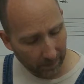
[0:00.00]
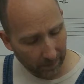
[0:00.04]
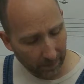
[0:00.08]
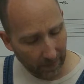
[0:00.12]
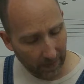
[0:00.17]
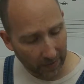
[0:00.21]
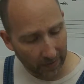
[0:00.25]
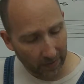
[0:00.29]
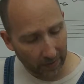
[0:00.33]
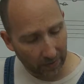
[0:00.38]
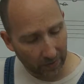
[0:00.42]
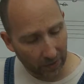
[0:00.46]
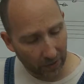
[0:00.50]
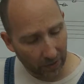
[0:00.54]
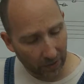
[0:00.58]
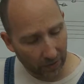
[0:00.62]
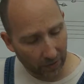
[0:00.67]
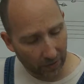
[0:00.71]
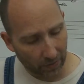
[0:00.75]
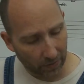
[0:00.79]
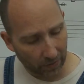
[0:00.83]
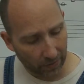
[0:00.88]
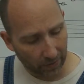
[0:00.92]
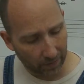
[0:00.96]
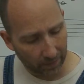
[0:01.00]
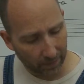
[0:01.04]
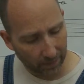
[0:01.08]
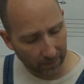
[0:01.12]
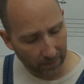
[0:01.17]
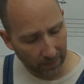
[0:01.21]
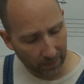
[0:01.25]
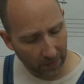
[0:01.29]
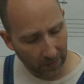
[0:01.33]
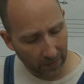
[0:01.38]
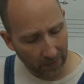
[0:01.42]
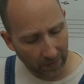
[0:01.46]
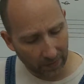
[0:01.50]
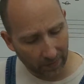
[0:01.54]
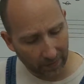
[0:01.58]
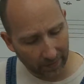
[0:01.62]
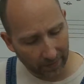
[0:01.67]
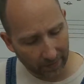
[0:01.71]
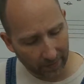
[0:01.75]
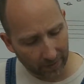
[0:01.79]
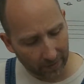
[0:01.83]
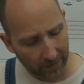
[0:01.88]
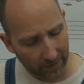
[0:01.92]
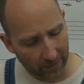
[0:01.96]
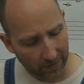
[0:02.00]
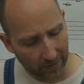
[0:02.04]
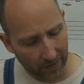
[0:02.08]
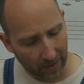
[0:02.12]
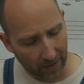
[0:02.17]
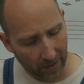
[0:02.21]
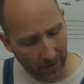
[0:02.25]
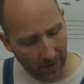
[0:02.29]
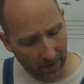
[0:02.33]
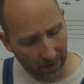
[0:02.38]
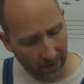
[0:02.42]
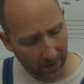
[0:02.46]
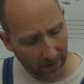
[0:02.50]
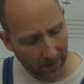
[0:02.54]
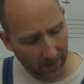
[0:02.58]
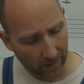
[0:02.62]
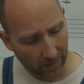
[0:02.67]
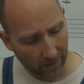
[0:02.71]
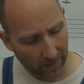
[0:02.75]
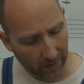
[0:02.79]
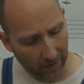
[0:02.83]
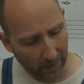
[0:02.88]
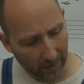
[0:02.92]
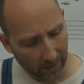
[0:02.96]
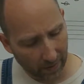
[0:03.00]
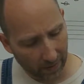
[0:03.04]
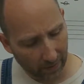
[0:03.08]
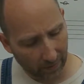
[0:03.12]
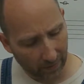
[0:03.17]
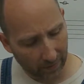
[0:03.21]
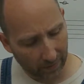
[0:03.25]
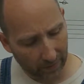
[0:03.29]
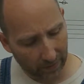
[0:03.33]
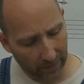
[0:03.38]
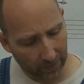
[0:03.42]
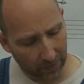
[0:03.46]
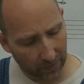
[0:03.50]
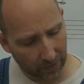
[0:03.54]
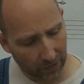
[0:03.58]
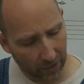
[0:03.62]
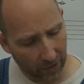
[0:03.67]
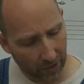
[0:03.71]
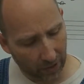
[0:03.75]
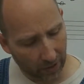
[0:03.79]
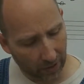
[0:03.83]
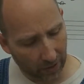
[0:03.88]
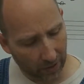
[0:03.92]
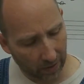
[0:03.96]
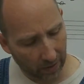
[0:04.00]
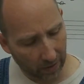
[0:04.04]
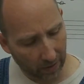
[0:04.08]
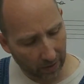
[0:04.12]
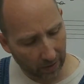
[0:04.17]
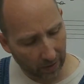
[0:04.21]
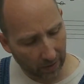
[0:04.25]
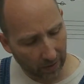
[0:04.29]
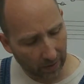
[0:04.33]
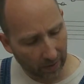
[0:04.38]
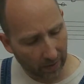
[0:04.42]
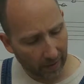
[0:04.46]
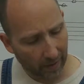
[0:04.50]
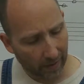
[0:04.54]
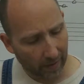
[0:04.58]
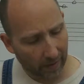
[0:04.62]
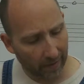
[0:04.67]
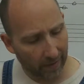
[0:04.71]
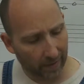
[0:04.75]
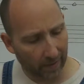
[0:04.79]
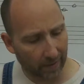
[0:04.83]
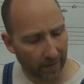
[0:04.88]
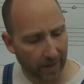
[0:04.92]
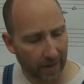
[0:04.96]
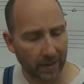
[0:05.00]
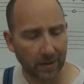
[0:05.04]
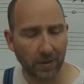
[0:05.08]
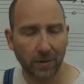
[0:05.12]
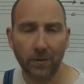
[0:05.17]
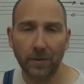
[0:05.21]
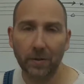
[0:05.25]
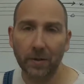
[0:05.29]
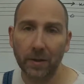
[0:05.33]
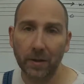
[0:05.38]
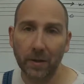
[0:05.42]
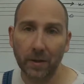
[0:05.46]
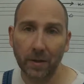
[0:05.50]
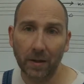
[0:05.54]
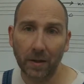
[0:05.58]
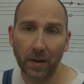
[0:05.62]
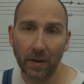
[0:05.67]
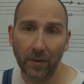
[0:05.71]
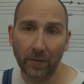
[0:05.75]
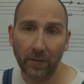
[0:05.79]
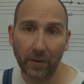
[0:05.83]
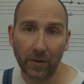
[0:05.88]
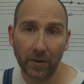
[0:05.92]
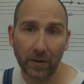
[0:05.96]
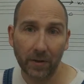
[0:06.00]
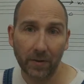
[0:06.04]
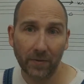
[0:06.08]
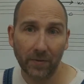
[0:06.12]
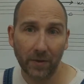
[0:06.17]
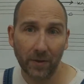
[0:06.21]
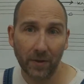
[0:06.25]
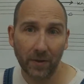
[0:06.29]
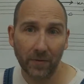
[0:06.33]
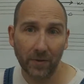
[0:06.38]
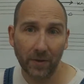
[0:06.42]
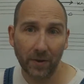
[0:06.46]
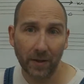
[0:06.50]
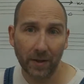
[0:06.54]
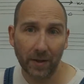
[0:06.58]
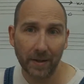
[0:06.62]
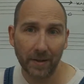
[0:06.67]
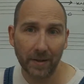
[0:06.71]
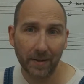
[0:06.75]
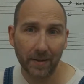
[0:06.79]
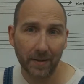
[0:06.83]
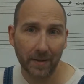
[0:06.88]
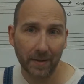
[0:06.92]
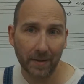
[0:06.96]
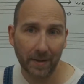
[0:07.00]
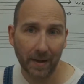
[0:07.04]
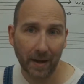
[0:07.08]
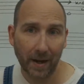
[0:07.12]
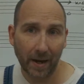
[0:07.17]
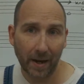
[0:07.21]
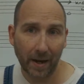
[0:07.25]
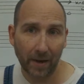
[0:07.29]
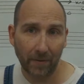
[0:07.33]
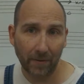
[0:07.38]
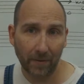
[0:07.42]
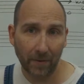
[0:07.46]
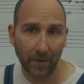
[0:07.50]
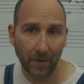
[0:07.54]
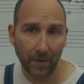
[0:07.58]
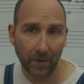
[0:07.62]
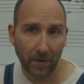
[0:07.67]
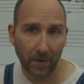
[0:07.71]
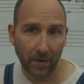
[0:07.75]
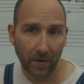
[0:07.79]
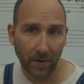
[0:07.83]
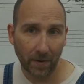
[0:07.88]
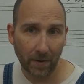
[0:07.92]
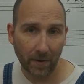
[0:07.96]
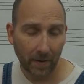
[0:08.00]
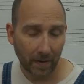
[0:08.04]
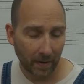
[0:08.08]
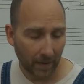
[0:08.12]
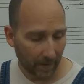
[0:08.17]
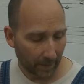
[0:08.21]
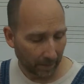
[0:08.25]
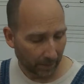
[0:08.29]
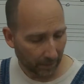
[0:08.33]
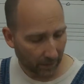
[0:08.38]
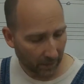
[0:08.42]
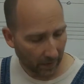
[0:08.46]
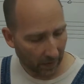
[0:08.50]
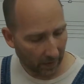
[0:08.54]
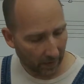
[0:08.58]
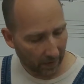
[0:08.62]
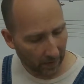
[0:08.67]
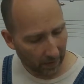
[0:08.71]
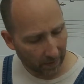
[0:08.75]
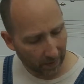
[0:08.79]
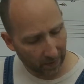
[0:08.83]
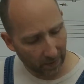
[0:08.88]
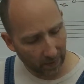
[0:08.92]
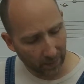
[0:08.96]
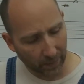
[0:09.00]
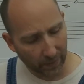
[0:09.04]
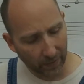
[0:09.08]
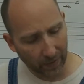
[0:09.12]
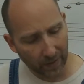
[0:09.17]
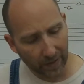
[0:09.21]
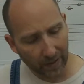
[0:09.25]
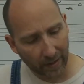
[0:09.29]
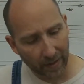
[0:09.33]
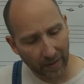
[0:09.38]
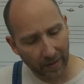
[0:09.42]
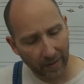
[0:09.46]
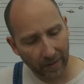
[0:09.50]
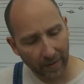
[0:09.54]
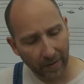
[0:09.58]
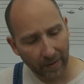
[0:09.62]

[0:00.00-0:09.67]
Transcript: That's the G chord. So we've learned C, we've learned G, and the last chord that you need for these first few lessons is F. You play